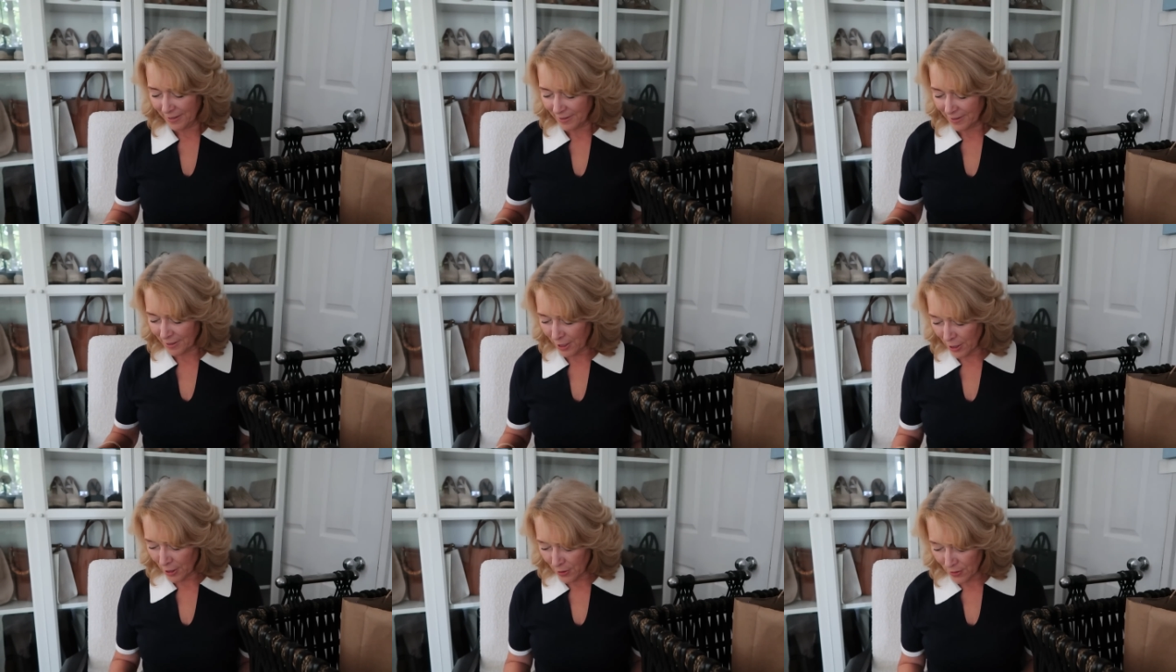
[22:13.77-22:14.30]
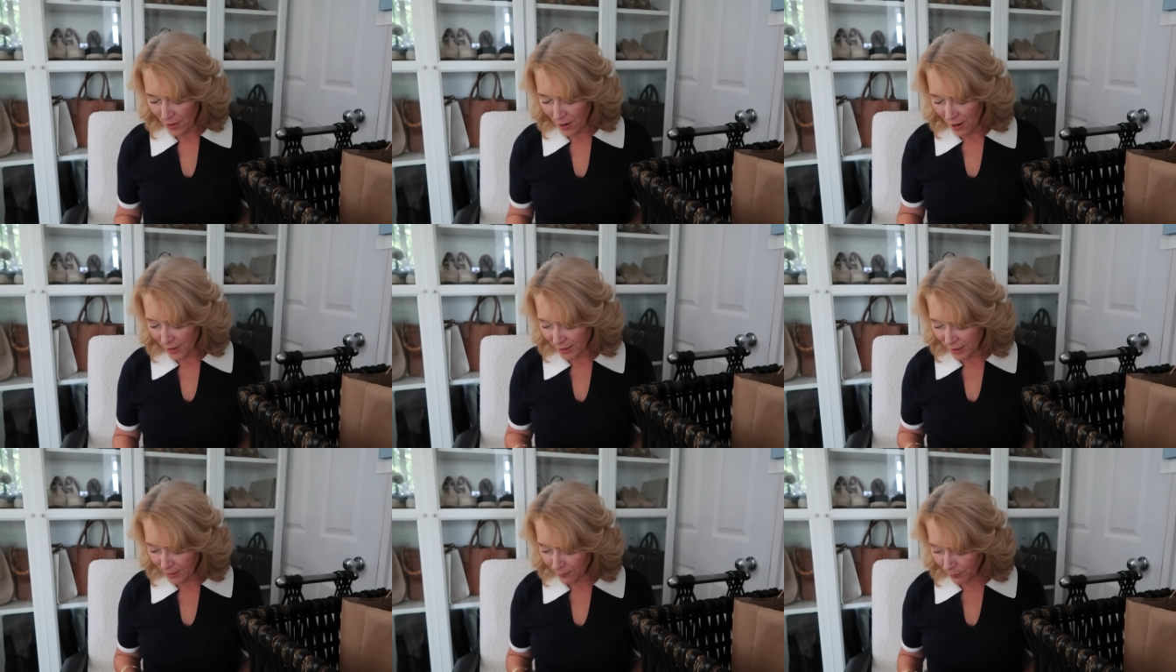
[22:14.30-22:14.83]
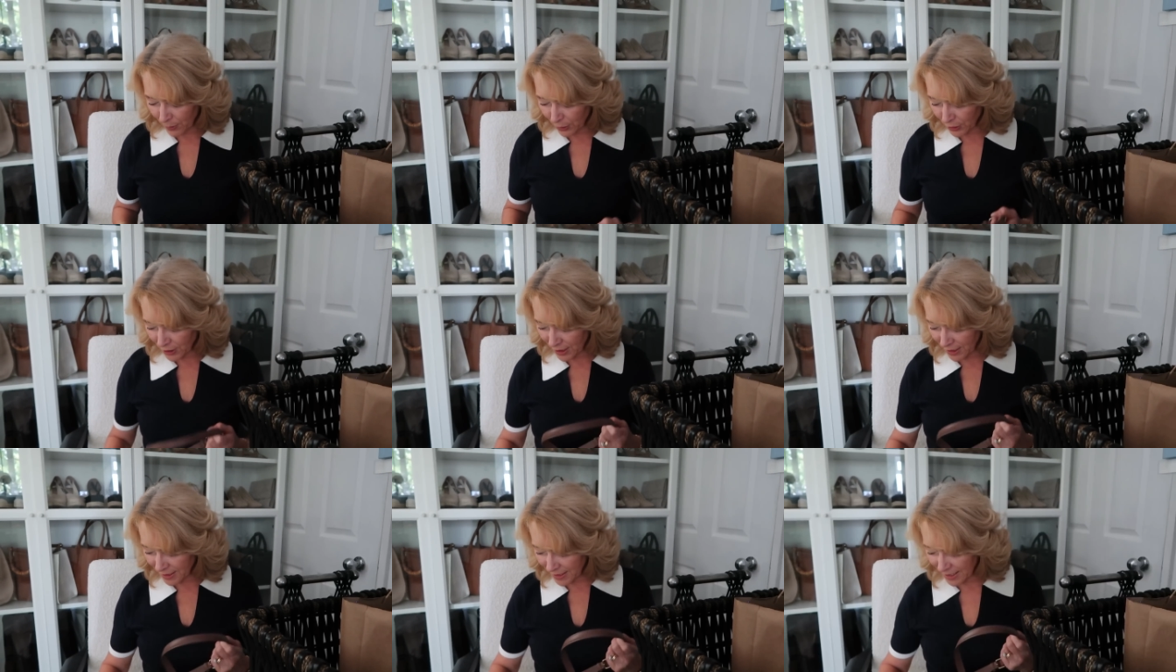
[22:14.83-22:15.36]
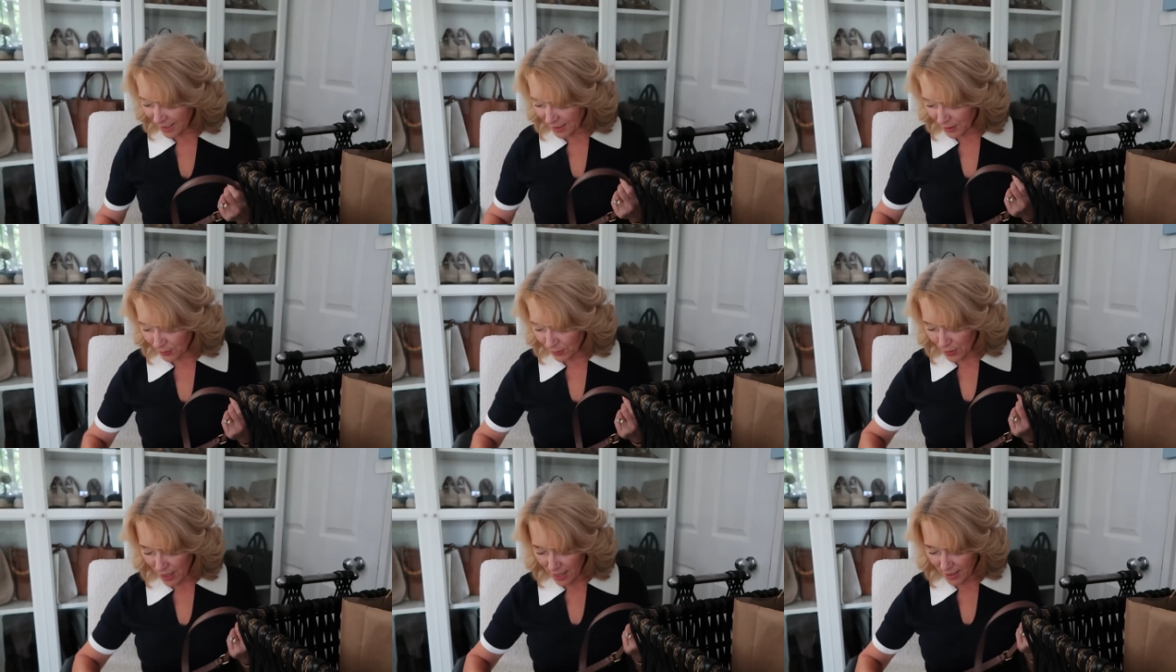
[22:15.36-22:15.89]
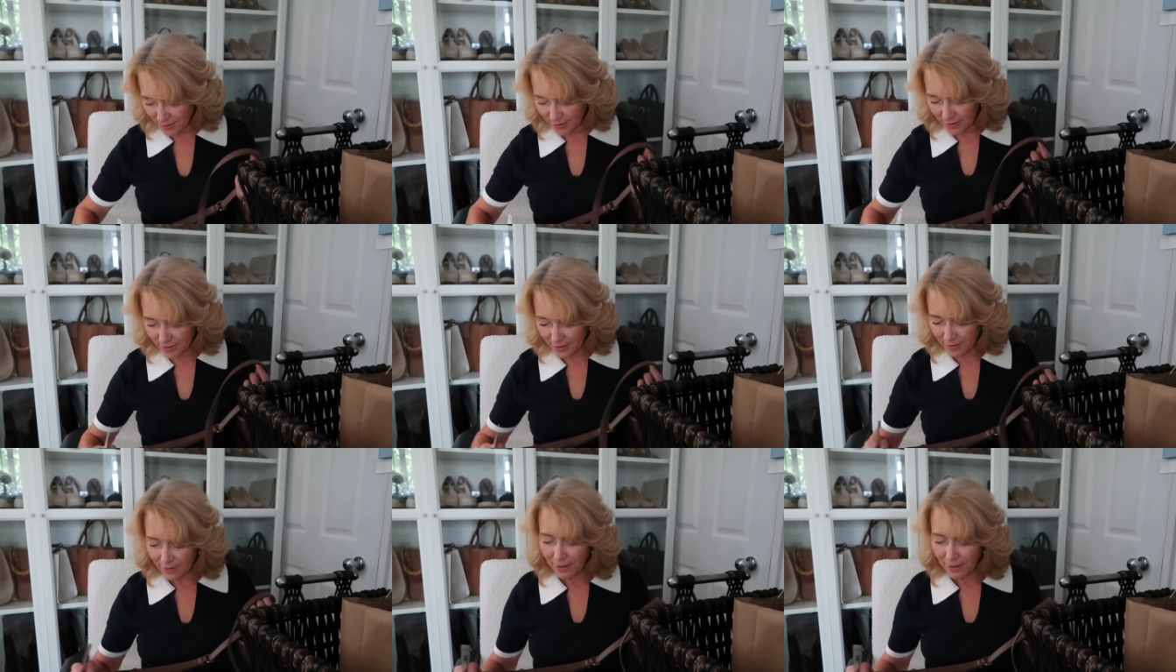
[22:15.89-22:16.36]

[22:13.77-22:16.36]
So I spotted this one.